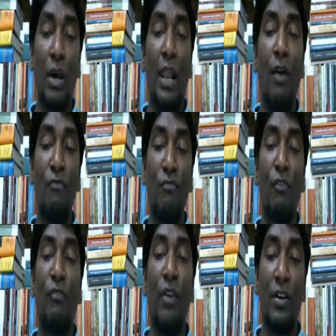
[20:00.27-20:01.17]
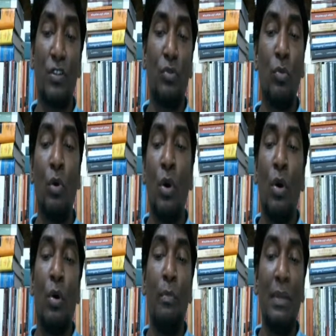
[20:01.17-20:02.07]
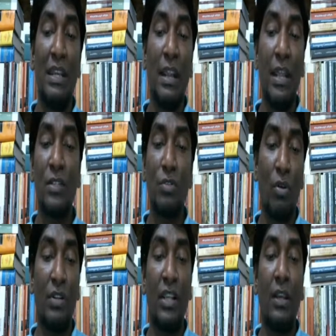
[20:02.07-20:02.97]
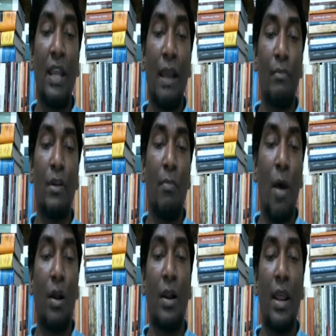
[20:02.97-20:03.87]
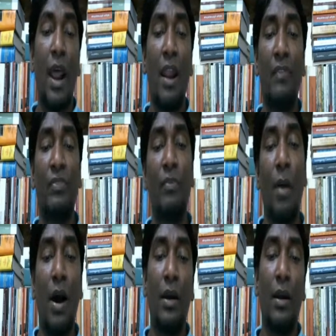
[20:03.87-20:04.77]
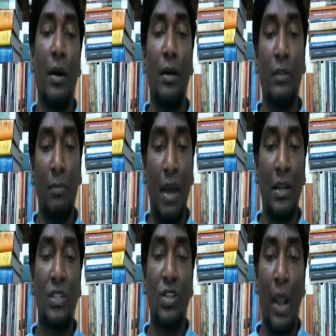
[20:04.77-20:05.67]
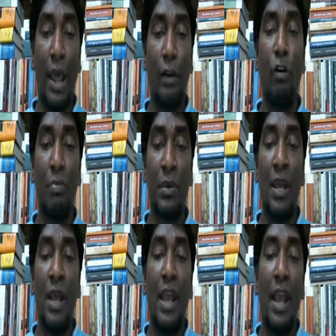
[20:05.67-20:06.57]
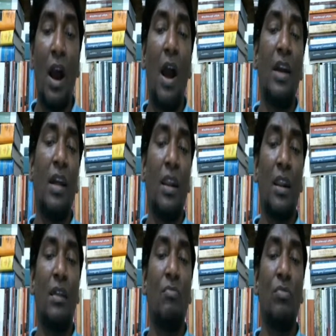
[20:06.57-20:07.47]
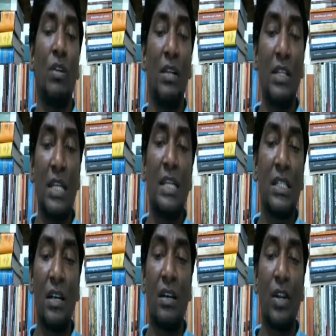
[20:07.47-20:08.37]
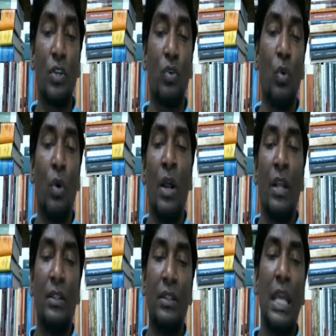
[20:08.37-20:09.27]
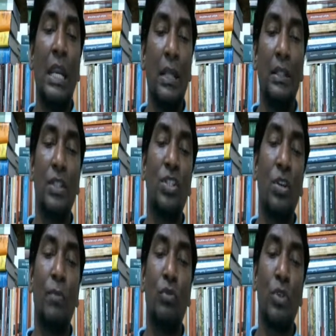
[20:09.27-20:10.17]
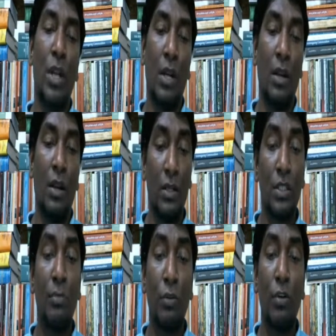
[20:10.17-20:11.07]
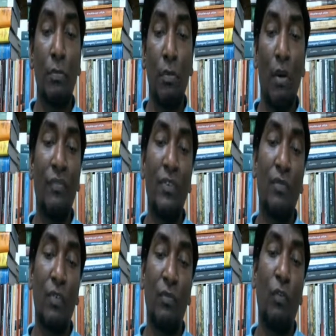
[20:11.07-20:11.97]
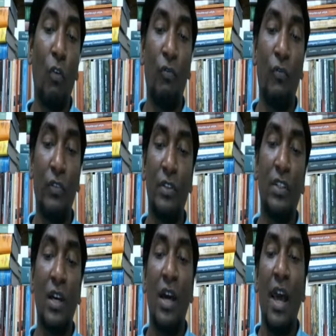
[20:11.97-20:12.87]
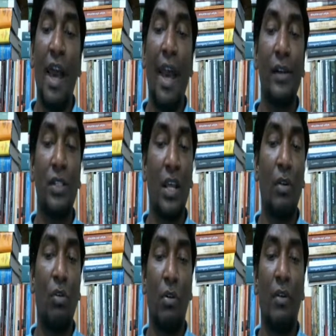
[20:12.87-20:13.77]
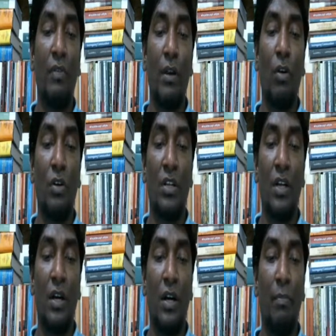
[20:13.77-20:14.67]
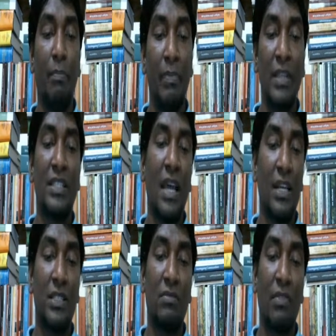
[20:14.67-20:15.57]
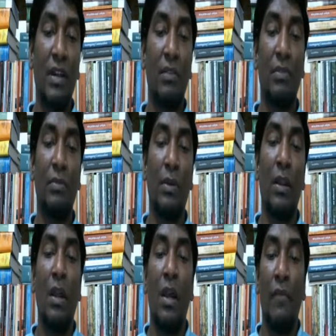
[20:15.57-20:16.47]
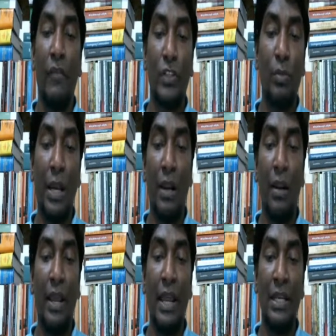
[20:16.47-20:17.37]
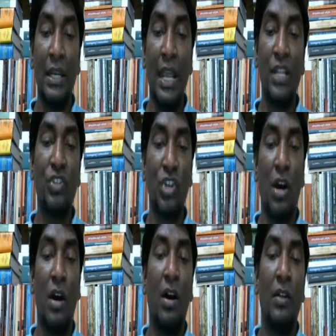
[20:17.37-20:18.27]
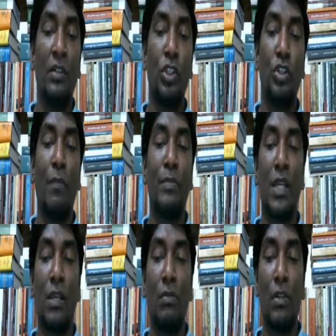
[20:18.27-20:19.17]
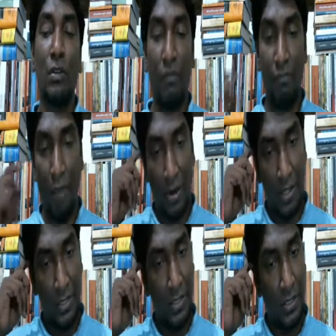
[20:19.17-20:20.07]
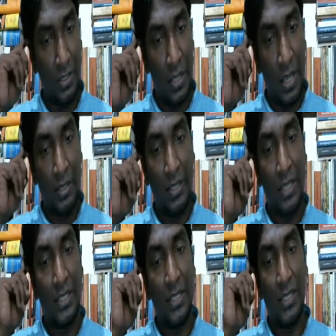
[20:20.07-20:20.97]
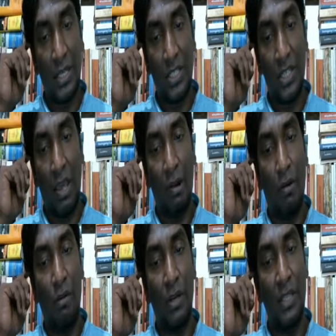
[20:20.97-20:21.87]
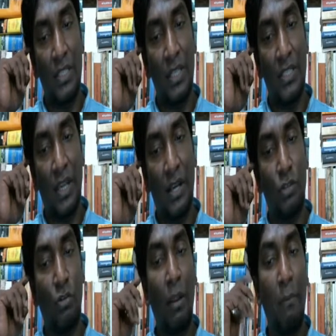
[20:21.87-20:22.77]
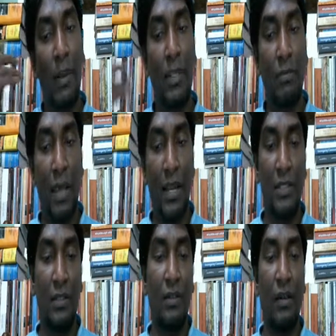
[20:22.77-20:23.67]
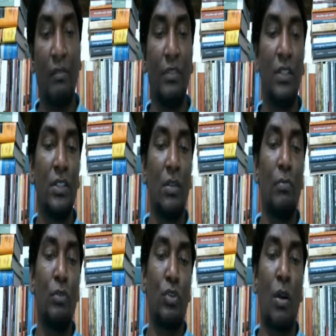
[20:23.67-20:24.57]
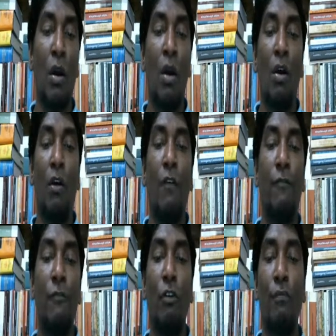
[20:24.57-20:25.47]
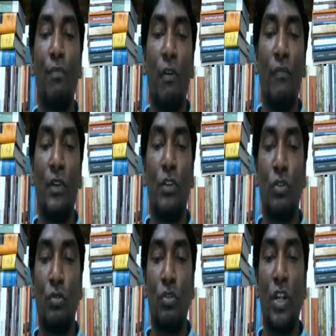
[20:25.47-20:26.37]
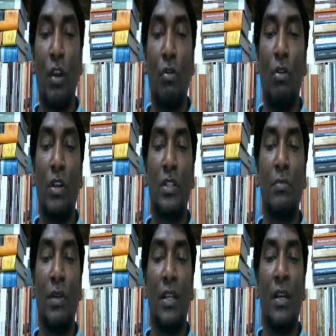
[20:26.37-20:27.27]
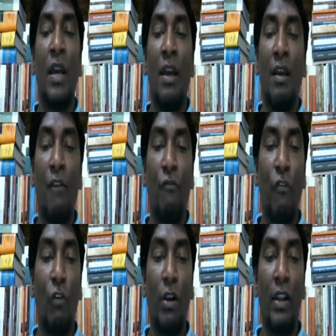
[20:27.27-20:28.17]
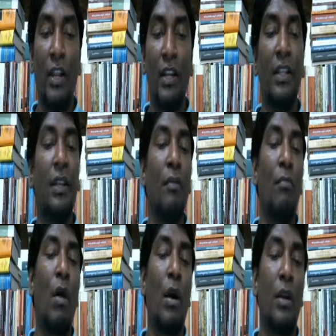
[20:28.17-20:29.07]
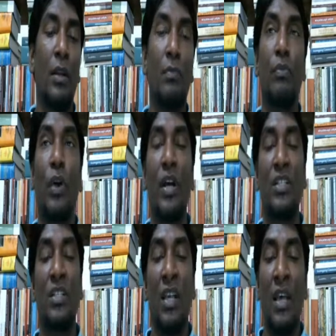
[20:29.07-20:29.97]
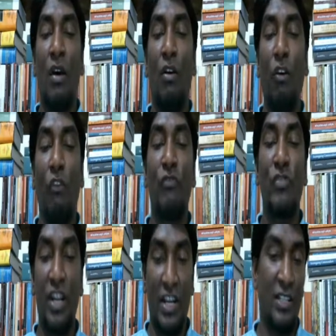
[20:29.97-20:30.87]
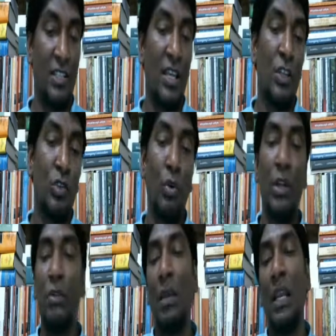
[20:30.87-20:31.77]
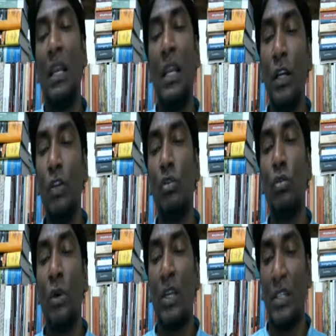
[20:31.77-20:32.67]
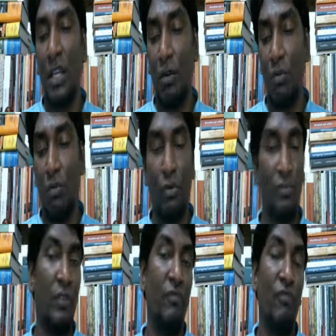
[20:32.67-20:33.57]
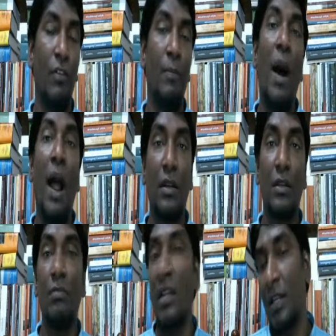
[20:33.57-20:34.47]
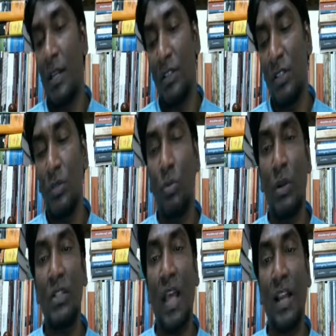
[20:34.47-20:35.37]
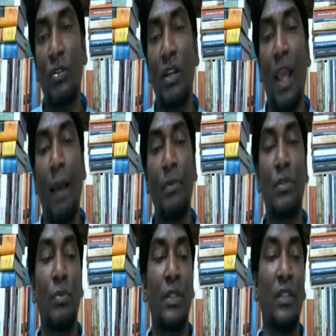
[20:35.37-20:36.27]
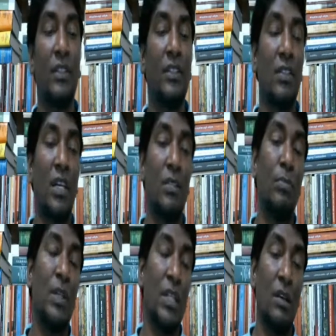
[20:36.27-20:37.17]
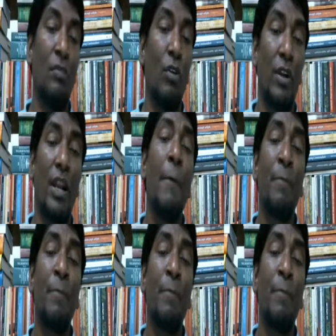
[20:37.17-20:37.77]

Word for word: allows more funds to be raised on the capital market. And if the mark, uh, the manager adopt a higher retention ratio, then the distribution distributed profit will fall further and shareholder will not uh, be satisfied with will, which will endanger the job security of managers the existing shareholders decide to replace manager if the distribution of low profit to shareholders bring a fall in the market price of shares so it may lead to takeover of the firm ultimately. This is what is actually happens with this particular model.